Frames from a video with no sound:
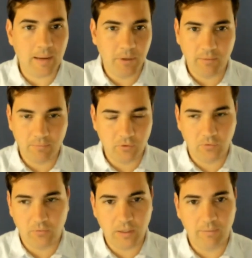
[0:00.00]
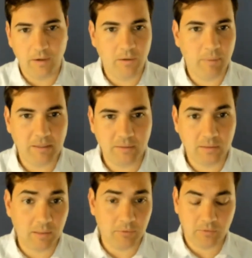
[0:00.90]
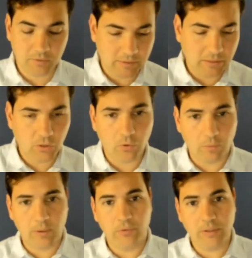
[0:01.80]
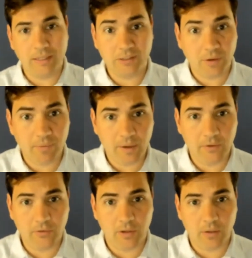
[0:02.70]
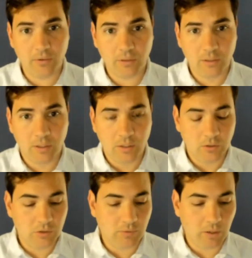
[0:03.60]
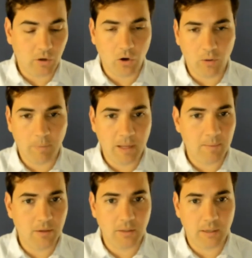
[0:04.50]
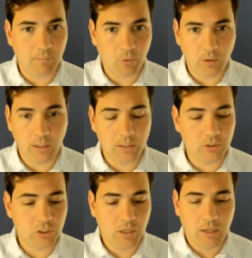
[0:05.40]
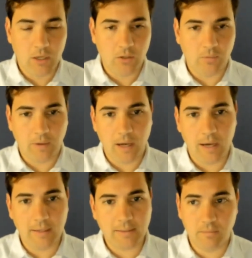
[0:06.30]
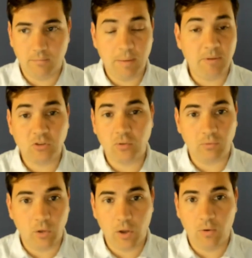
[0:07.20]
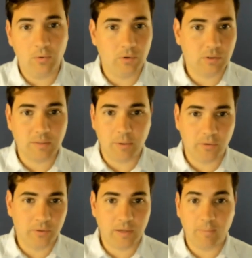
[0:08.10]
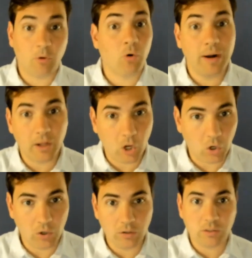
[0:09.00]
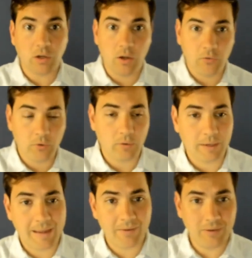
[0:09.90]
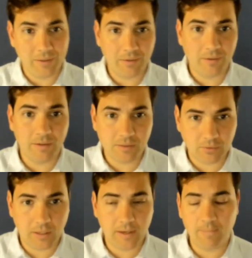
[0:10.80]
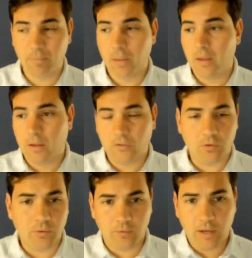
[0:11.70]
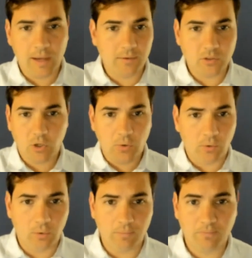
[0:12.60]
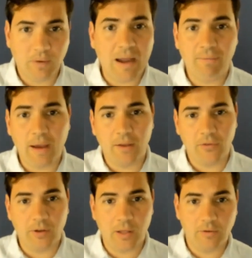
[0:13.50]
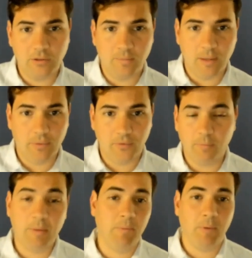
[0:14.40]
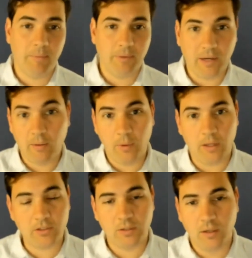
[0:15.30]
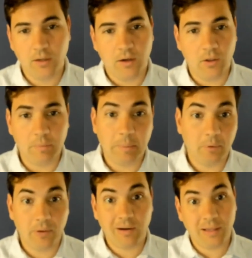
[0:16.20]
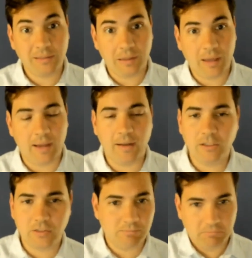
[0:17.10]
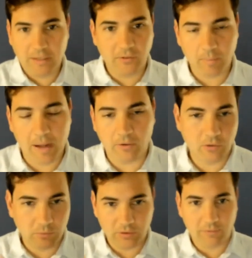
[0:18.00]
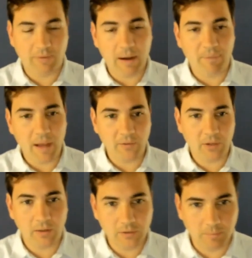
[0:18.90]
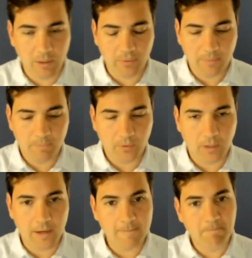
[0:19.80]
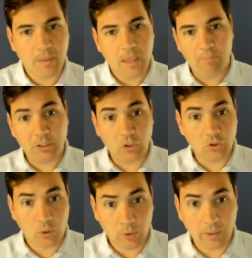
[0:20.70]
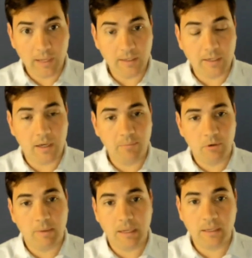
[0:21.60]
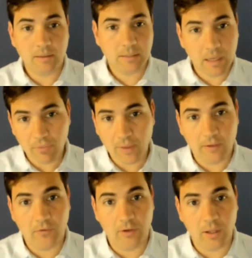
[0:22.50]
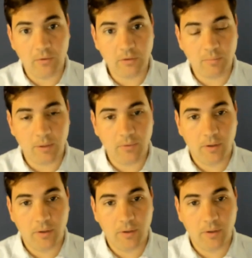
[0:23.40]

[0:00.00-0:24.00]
I'm going to use very, very base example. Let's say total monthly debt's $5,000. So you've got a car payment, you got a mortgage, you've got maybe a student loan or some other type. Credit cards also are counted into this. Okay. So you've got total $5,000 a month. Some people are probably like, I wish. Other people are like, that's a lot. It doesn't matter. So let's say $5,000 a month. Okay. But your total income, you're making $10,000 a month.